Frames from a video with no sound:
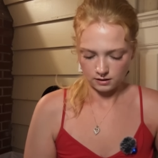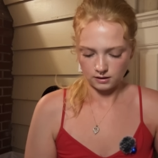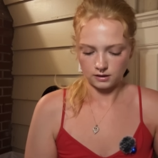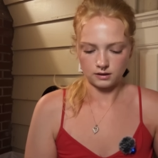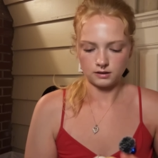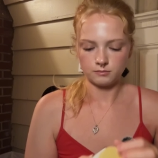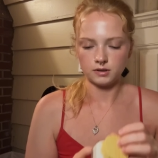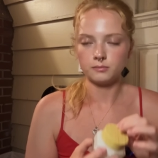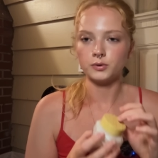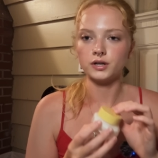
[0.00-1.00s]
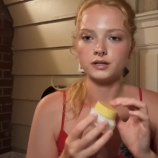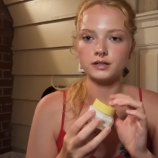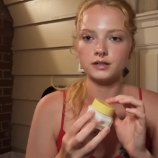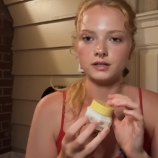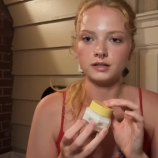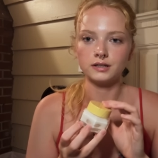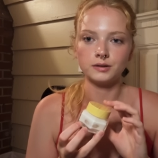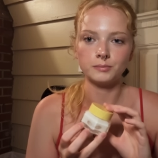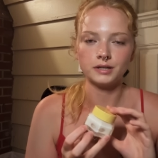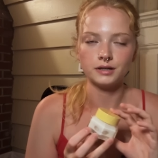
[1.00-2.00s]
And I'm gonna put a little
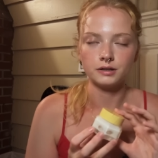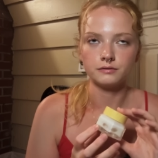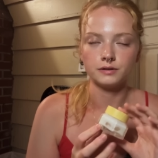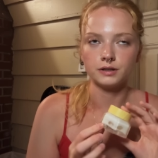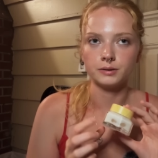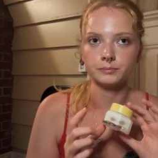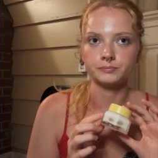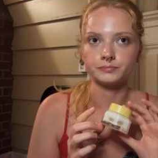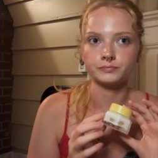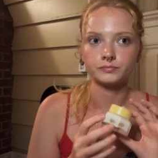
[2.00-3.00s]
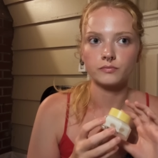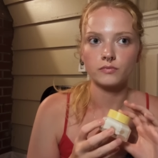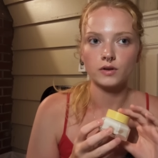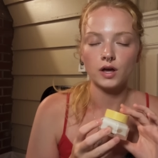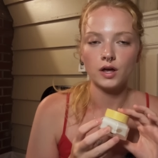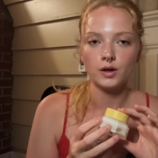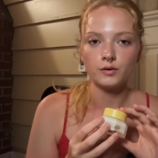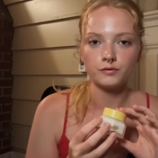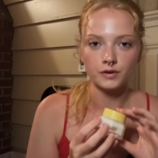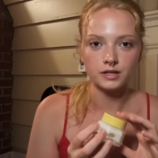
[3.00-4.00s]
bit of
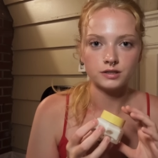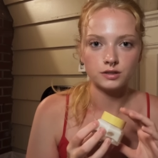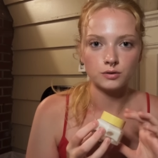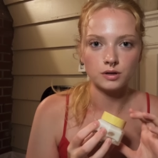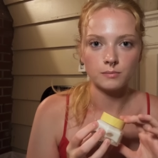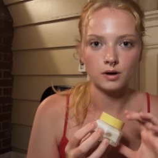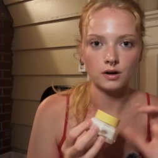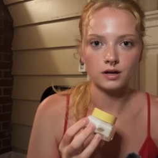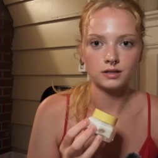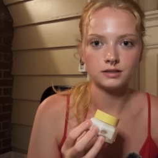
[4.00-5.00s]
face cream on.